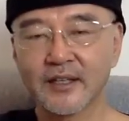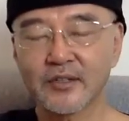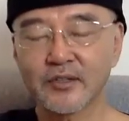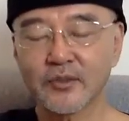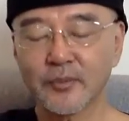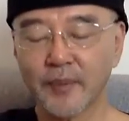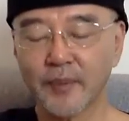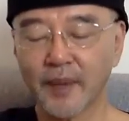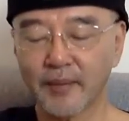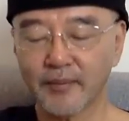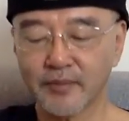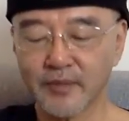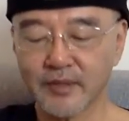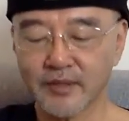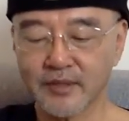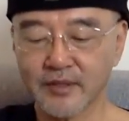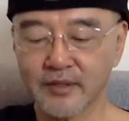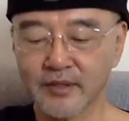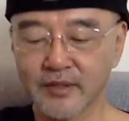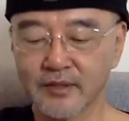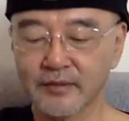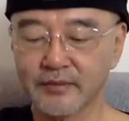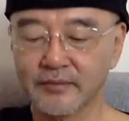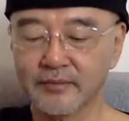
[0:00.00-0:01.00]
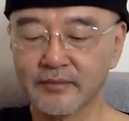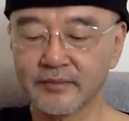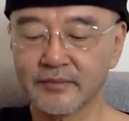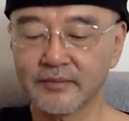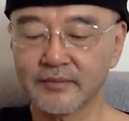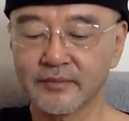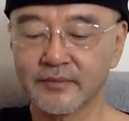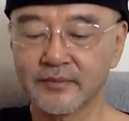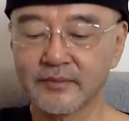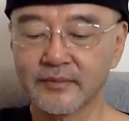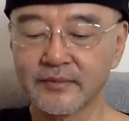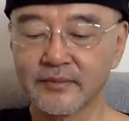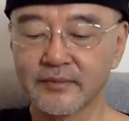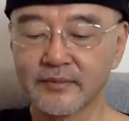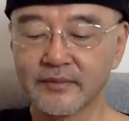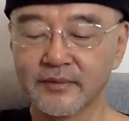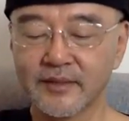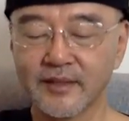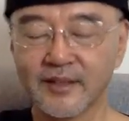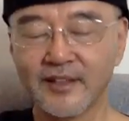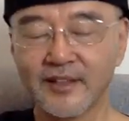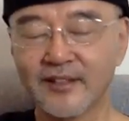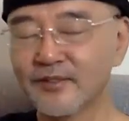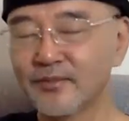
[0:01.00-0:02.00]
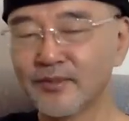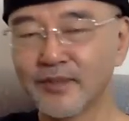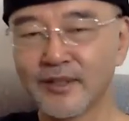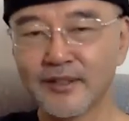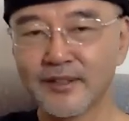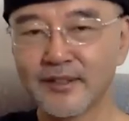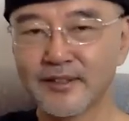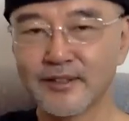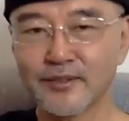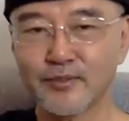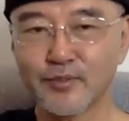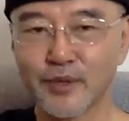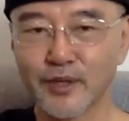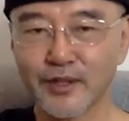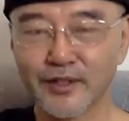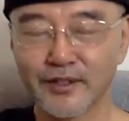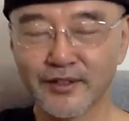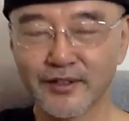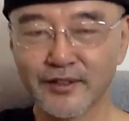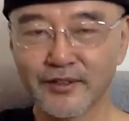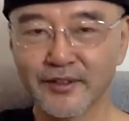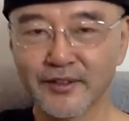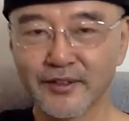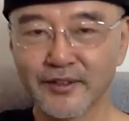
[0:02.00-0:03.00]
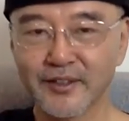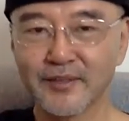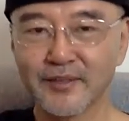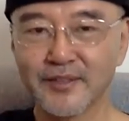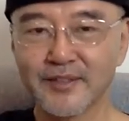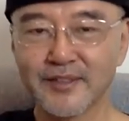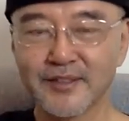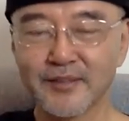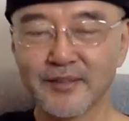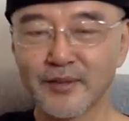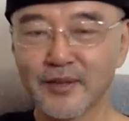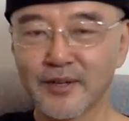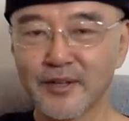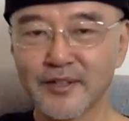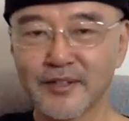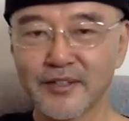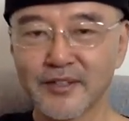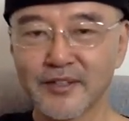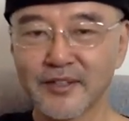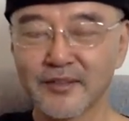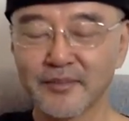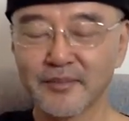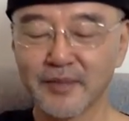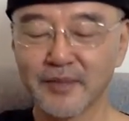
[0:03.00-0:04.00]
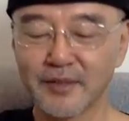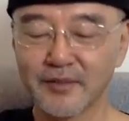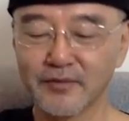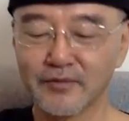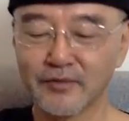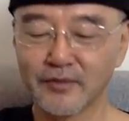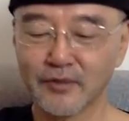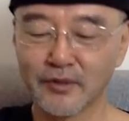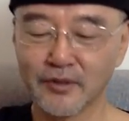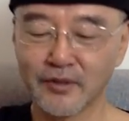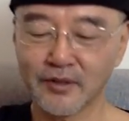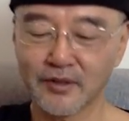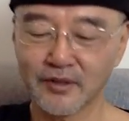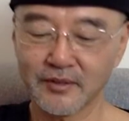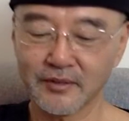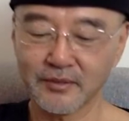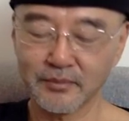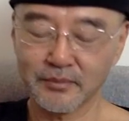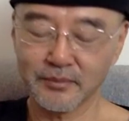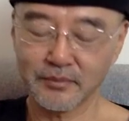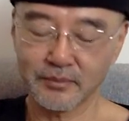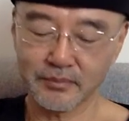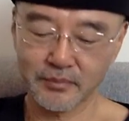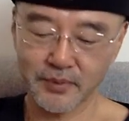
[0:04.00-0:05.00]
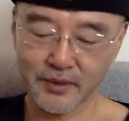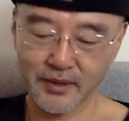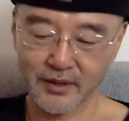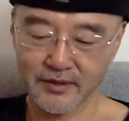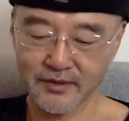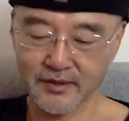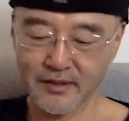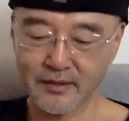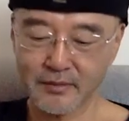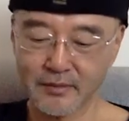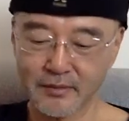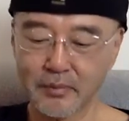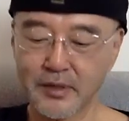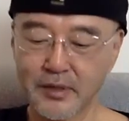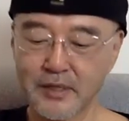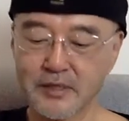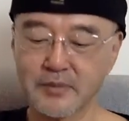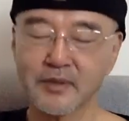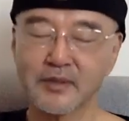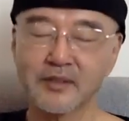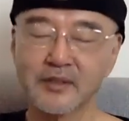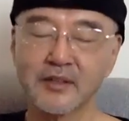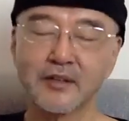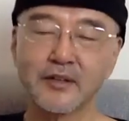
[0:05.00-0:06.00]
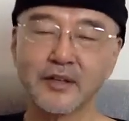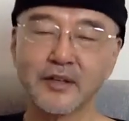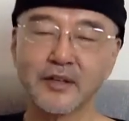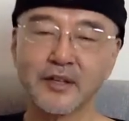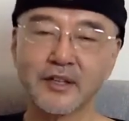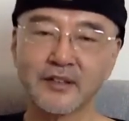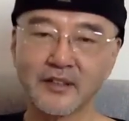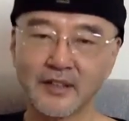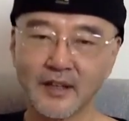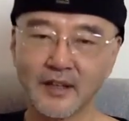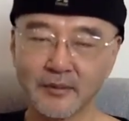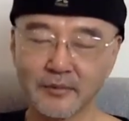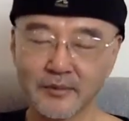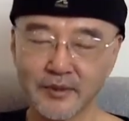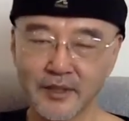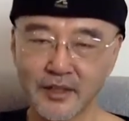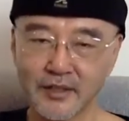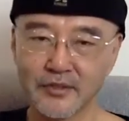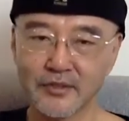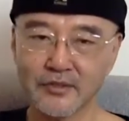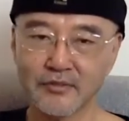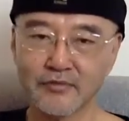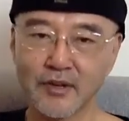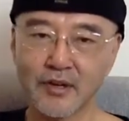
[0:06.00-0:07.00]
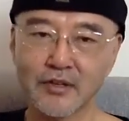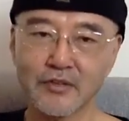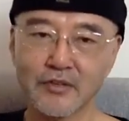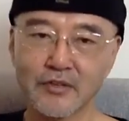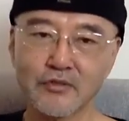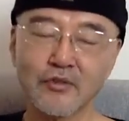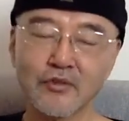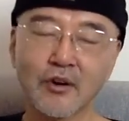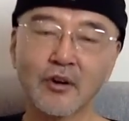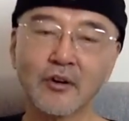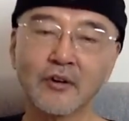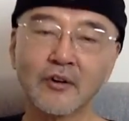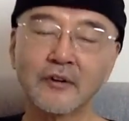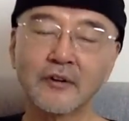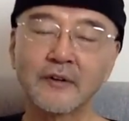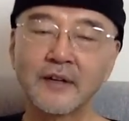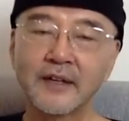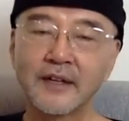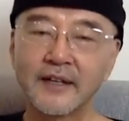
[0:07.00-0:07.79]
So baptism isn't mean sprinkle, it means immersion. But for because of the Presbyterian denomination, very strong.